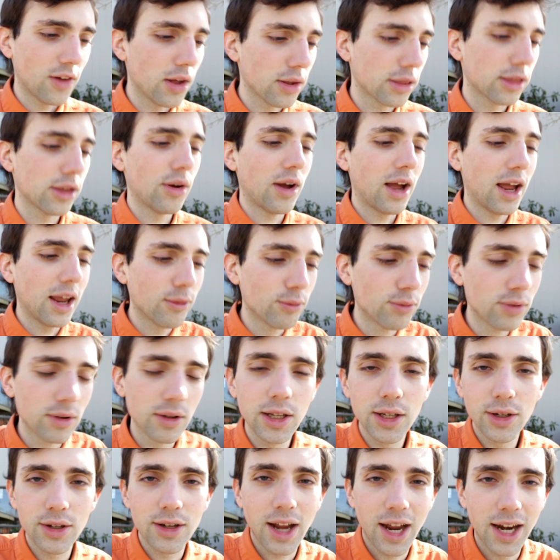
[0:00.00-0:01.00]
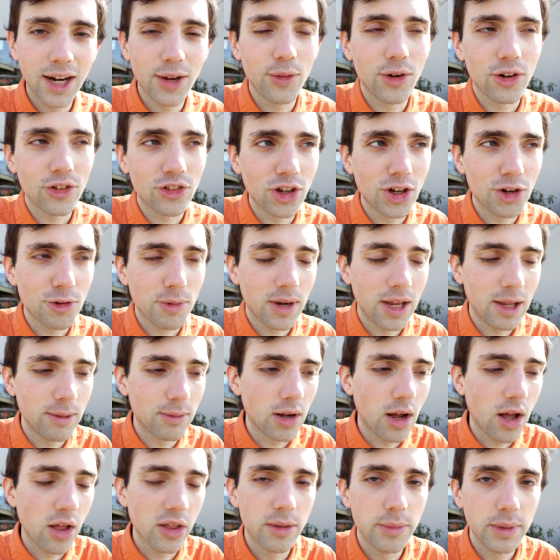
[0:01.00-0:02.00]
Also, I really kind of want to change my name
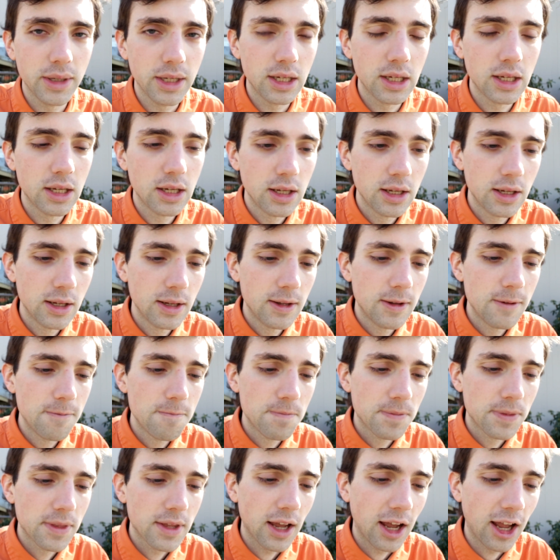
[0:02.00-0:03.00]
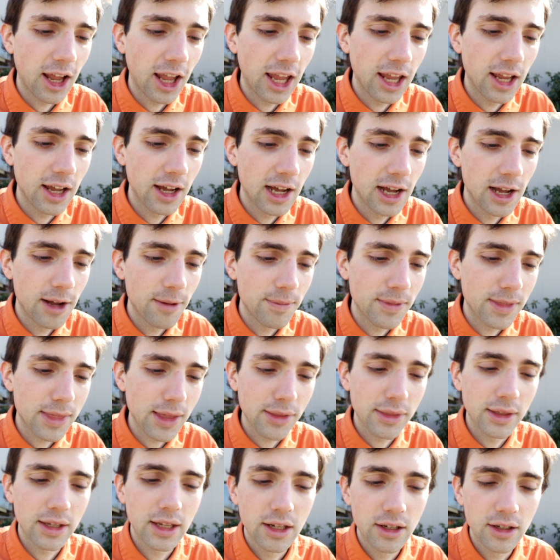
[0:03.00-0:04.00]
to Ollie B. It sounds
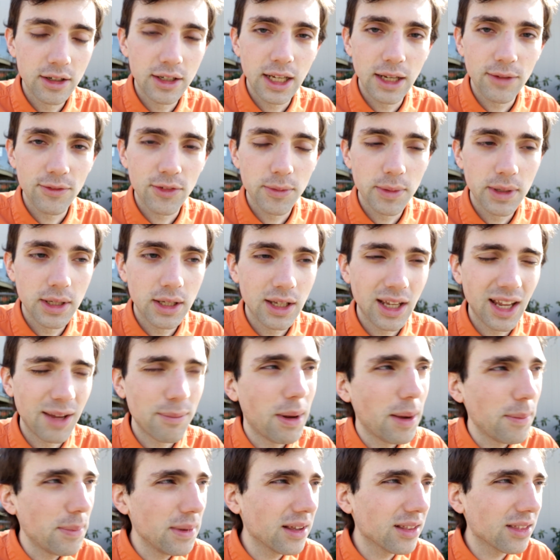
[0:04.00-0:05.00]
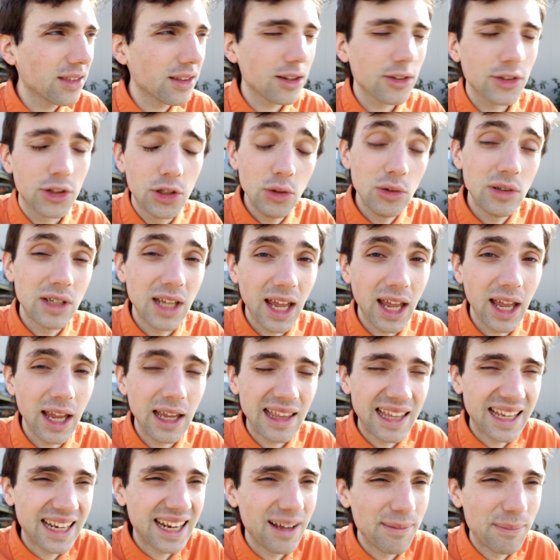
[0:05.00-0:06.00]
like a good name for me. It might be a little too
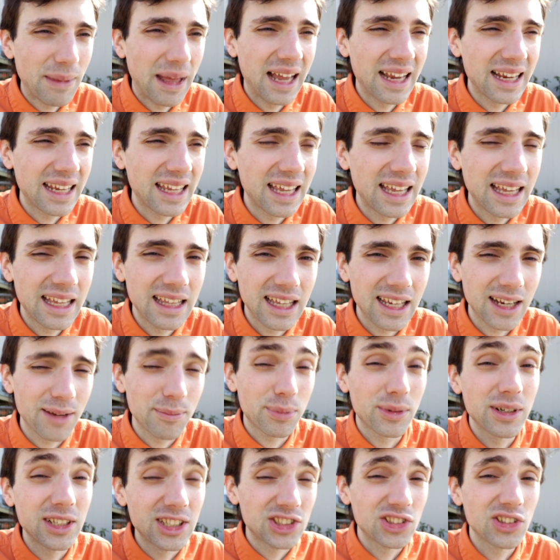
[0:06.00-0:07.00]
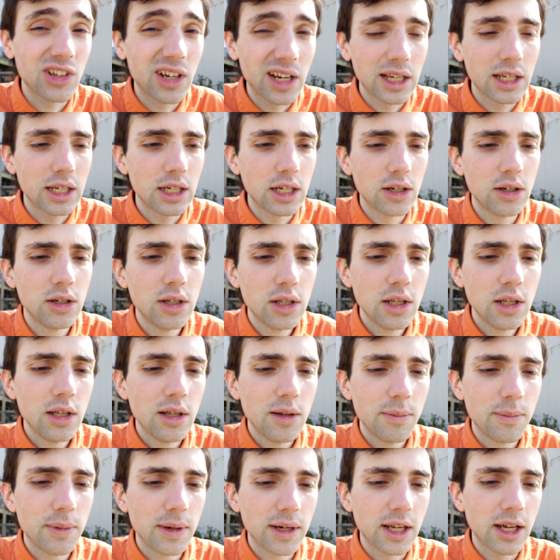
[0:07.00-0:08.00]
gay. Like I'm not gay. Like I'm pretty straight, you know.
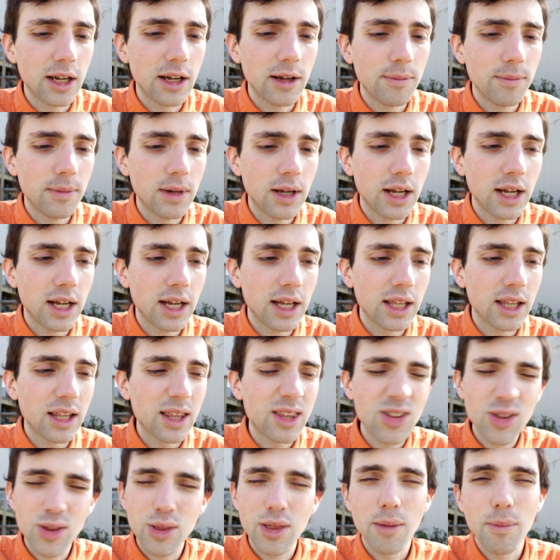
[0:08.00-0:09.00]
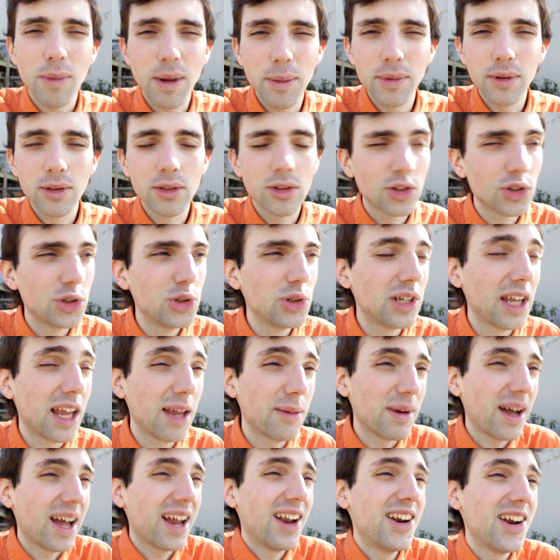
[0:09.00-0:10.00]
But it might be a little too
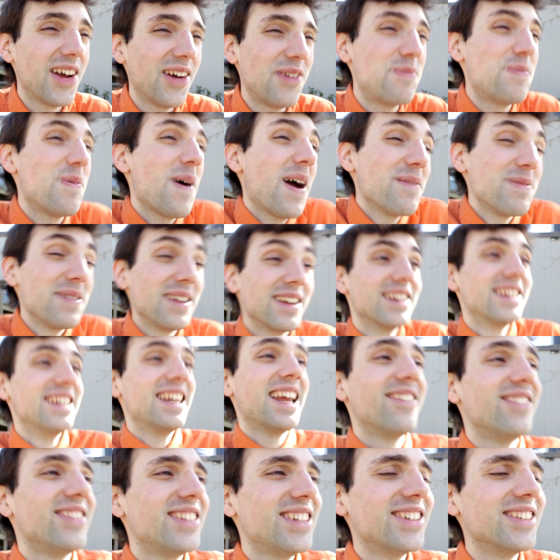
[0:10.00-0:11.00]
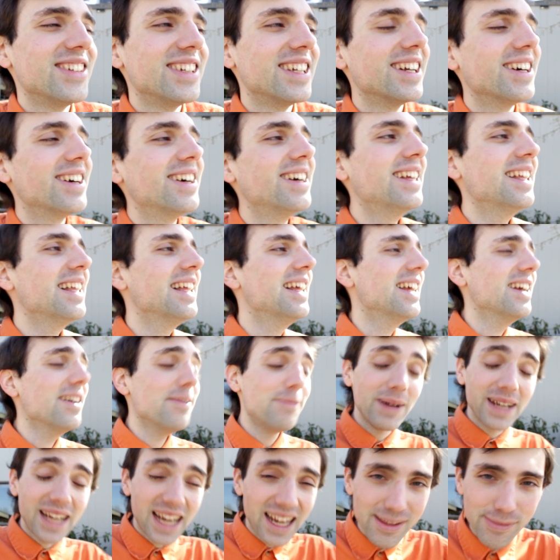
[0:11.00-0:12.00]
gay. But I don't know. It might be a good name too, you know. But
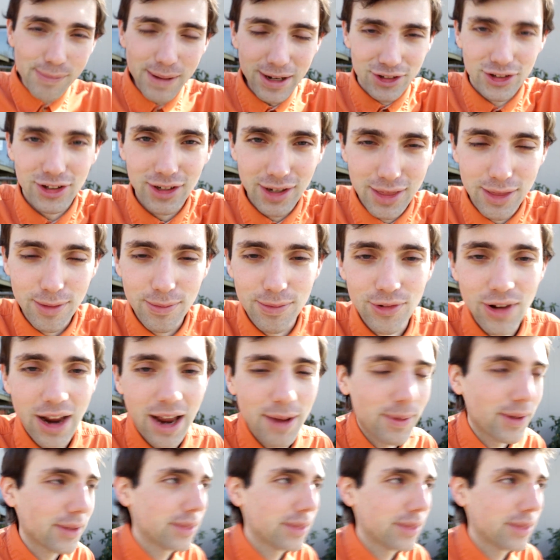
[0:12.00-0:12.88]
guys, make sure to subscribe.